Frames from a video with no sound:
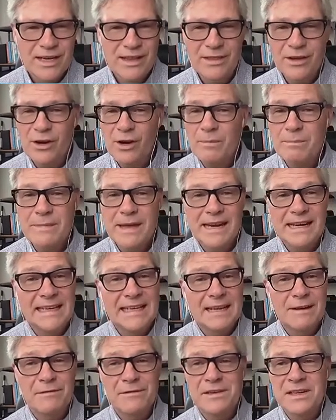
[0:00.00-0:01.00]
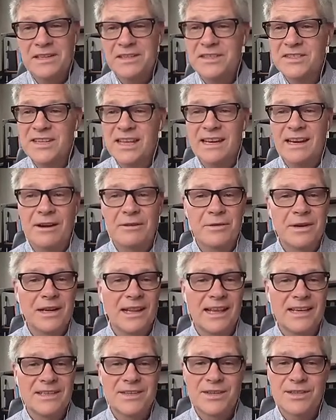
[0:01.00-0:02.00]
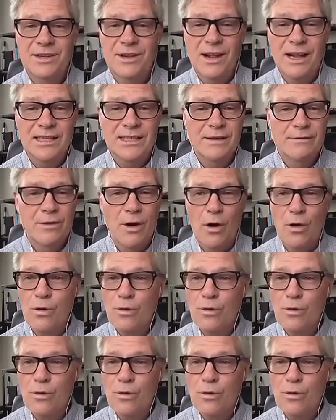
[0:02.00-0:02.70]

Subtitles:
and there are many definitions, and I realize there's lots of